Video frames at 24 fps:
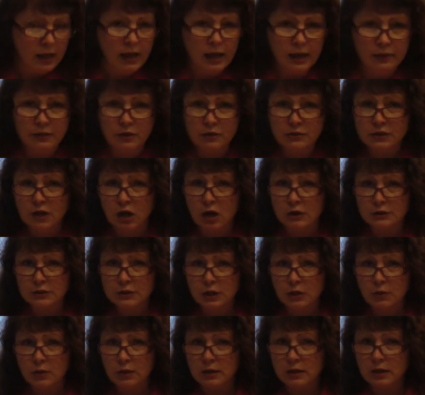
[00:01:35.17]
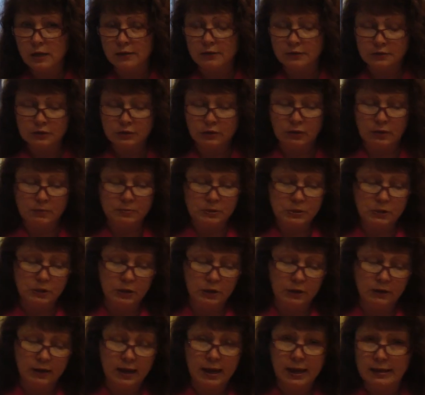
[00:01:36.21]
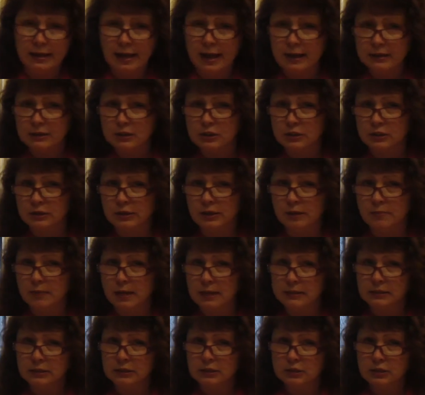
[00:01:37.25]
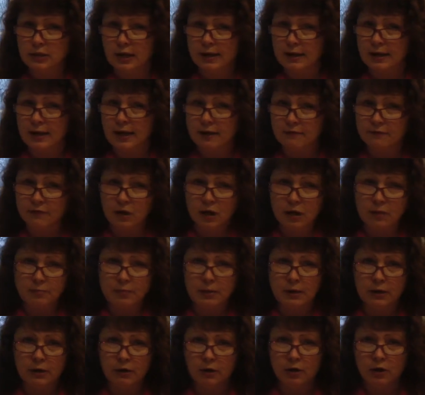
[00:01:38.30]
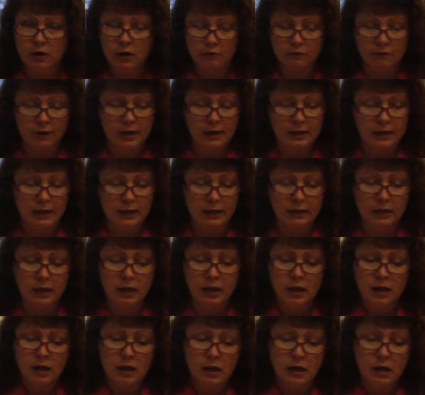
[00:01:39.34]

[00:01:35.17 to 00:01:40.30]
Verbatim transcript: And there's also another scripture, and actually a message I have up here already,